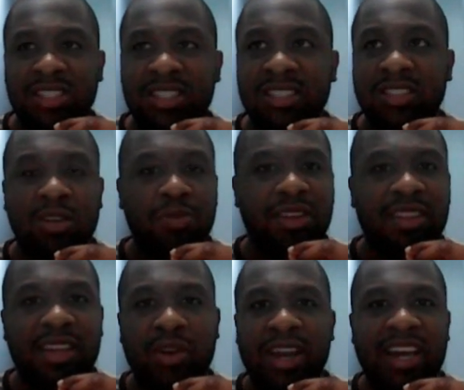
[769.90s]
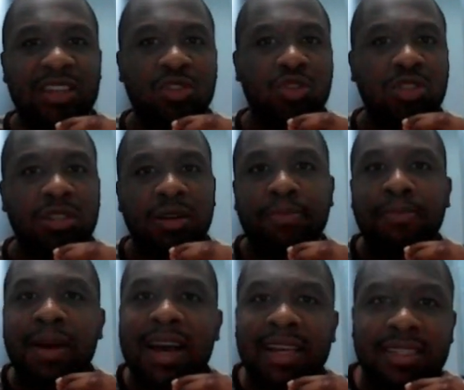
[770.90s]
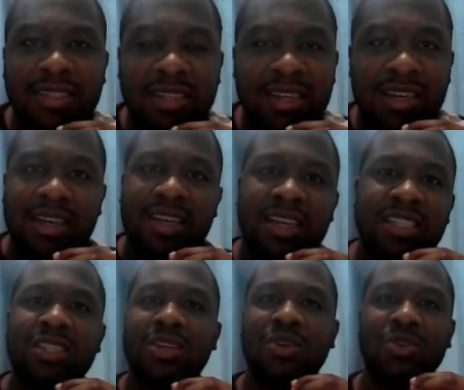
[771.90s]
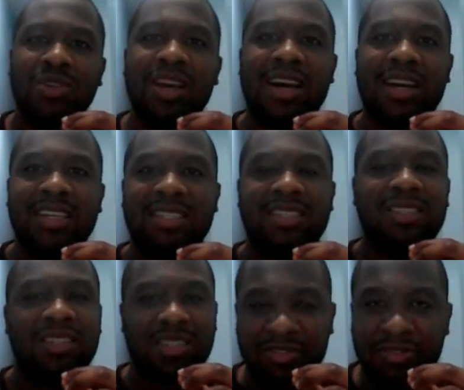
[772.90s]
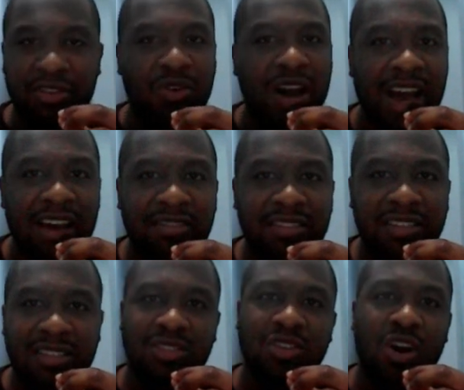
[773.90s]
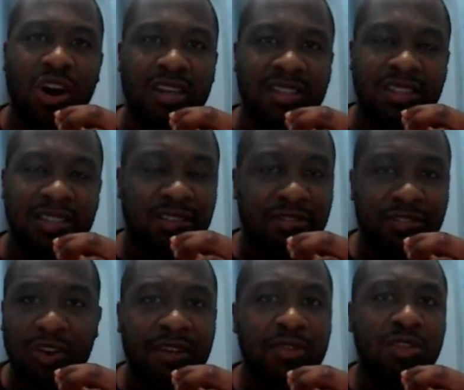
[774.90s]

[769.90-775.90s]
It was something that we had to surpass. It's good, guys. If you haven't talked